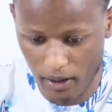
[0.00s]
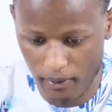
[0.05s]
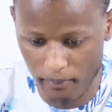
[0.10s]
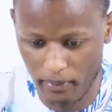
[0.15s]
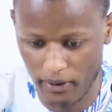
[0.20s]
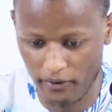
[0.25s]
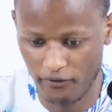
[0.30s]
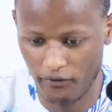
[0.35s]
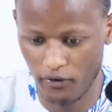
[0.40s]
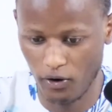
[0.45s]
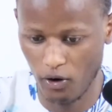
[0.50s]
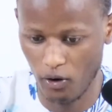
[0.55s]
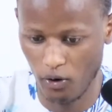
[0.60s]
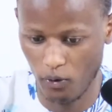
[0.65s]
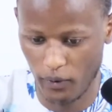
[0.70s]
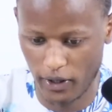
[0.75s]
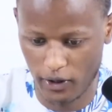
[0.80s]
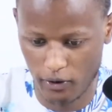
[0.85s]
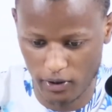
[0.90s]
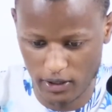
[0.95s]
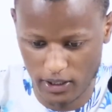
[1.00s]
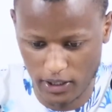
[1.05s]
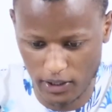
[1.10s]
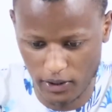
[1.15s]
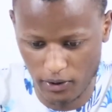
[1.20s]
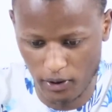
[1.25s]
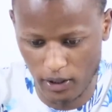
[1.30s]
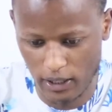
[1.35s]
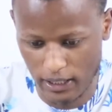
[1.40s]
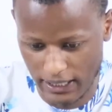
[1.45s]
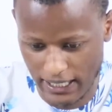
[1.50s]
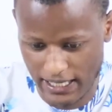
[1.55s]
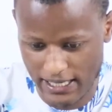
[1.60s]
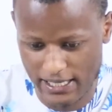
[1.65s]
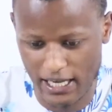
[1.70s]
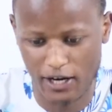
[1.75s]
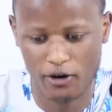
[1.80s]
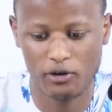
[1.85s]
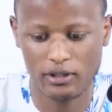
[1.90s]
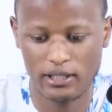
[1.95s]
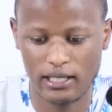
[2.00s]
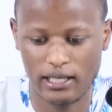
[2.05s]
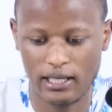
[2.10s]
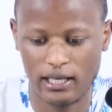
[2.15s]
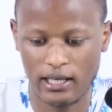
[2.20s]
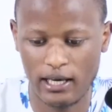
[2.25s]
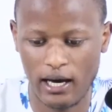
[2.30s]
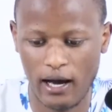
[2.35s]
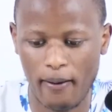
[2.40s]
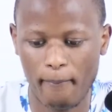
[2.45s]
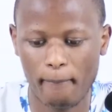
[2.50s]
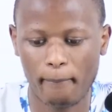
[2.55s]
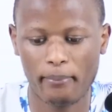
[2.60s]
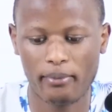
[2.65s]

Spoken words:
Before we continue, there is a note here.